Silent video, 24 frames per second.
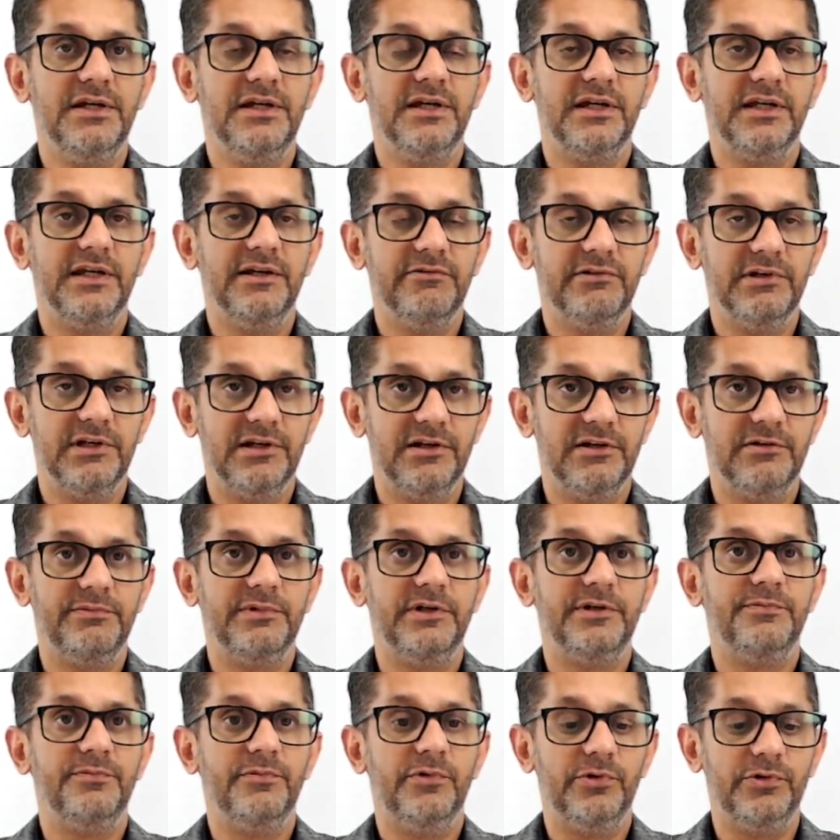give a little
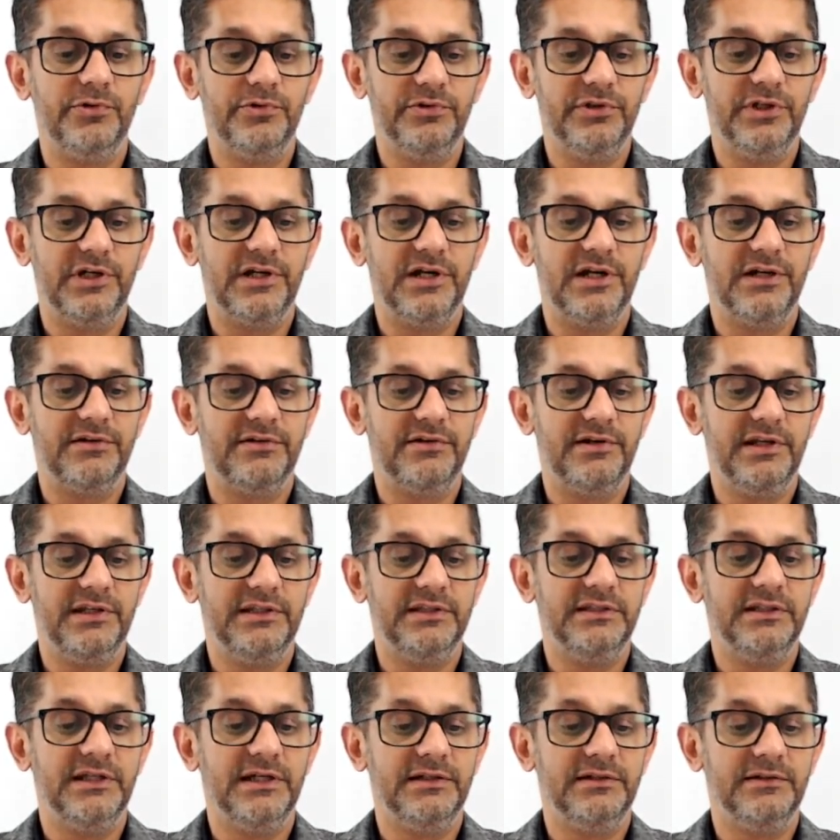bit more to the country
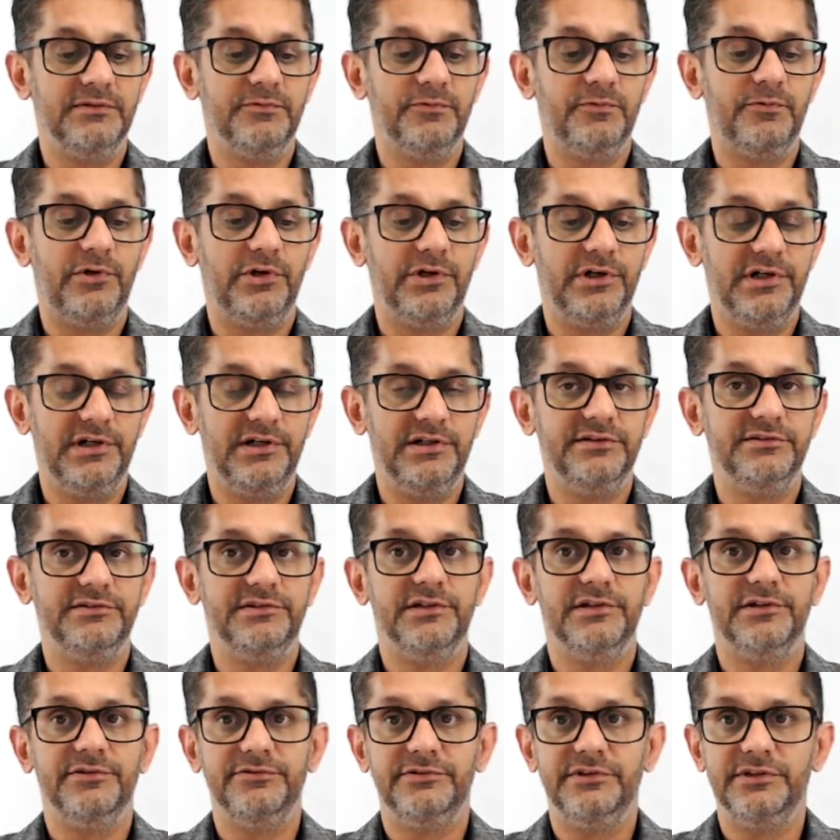than what it
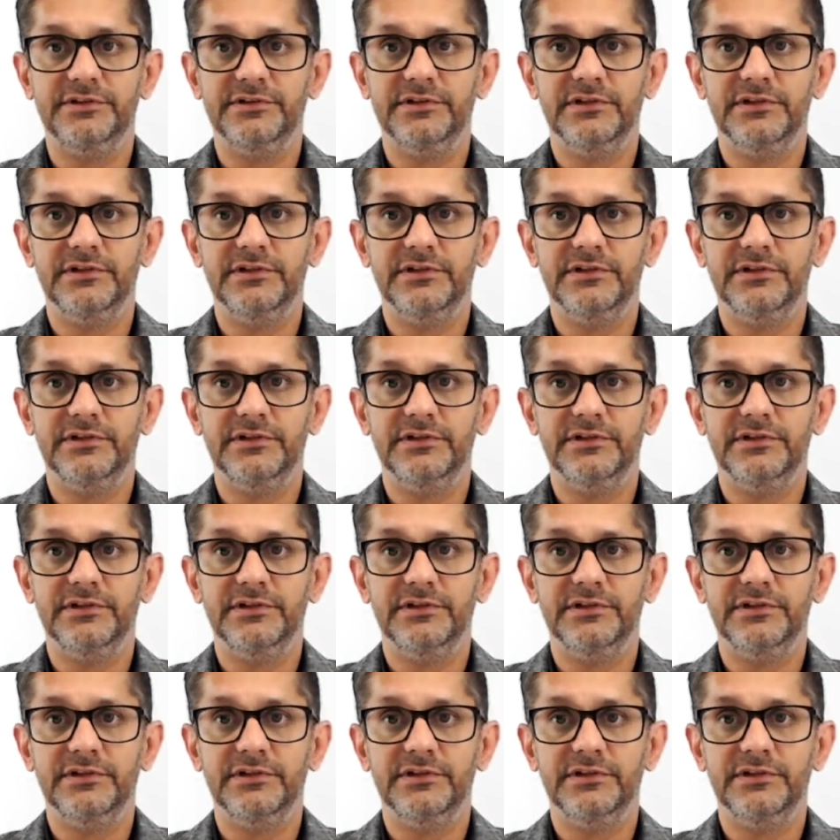deserves.